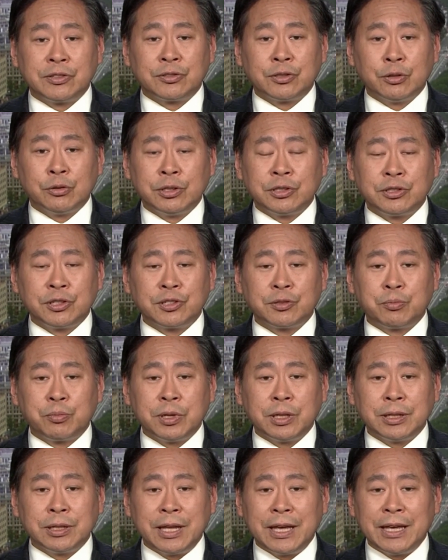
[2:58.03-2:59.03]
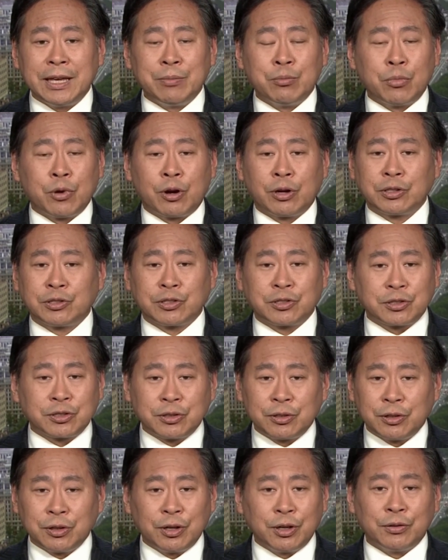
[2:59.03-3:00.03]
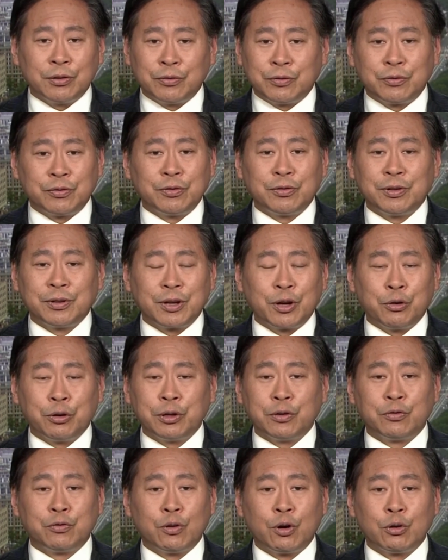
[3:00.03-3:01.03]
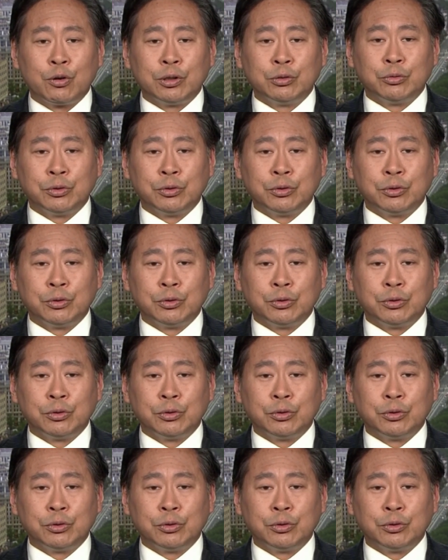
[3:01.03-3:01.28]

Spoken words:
So it's just been a march of going forward